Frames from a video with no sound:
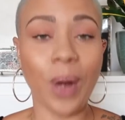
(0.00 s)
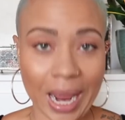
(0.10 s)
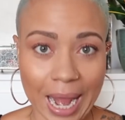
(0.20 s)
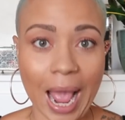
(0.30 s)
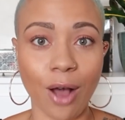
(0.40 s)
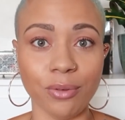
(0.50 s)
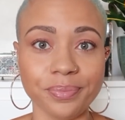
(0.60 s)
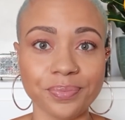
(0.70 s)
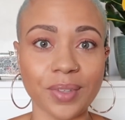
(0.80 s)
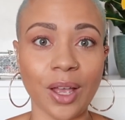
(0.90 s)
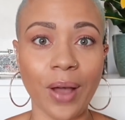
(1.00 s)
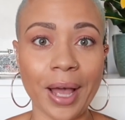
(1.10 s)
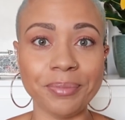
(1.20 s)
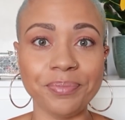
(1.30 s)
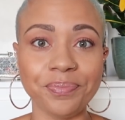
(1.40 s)
right now,
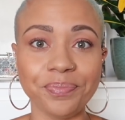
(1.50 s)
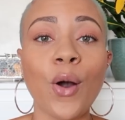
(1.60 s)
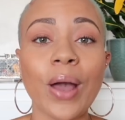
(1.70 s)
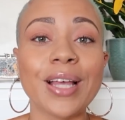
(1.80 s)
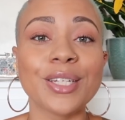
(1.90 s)
okay? Okay,